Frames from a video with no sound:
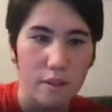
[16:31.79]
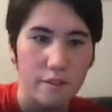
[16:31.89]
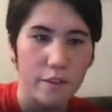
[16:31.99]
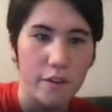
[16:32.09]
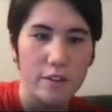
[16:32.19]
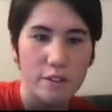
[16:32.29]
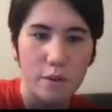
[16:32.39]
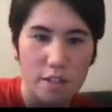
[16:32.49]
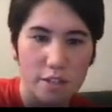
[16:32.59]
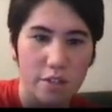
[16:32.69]
for this
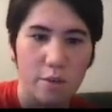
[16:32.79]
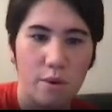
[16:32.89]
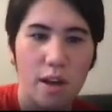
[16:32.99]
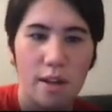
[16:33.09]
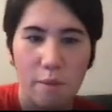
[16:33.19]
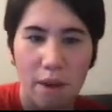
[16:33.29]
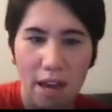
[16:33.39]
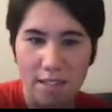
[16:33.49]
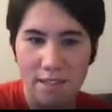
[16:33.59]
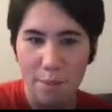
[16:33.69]
question 1,
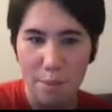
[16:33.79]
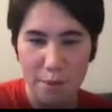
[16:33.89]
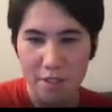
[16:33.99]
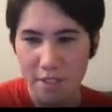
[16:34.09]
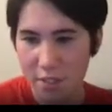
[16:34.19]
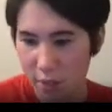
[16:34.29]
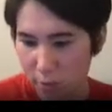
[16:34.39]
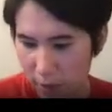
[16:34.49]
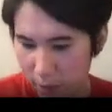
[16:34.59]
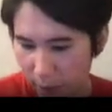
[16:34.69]
mass number is
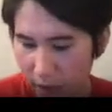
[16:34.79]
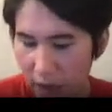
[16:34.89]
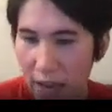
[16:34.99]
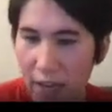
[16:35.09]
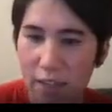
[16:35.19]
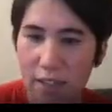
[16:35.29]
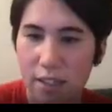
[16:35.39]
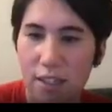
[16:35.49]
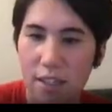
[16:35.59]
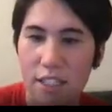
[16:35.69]
determined by,
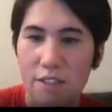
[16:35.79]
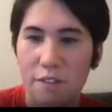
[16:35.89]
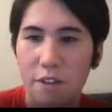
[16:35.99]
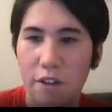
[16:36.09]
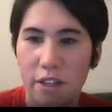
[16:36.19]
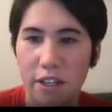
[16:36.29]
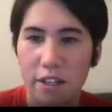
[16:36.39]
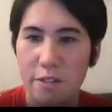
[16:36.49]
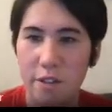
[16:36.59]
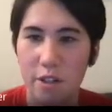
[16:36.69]
and if you know the
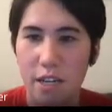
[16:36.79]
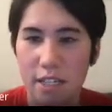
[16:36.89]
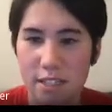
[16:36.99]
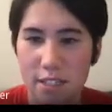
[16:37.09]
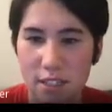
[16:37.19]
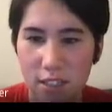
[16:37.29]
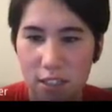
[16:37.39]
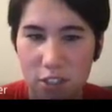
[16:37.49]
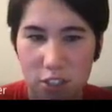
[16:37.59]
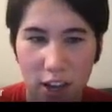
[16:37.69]
answer, go ahead and send it
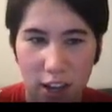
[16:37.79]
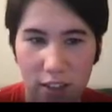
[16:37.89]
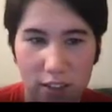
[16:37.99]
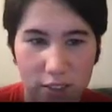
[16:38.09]
in the chat.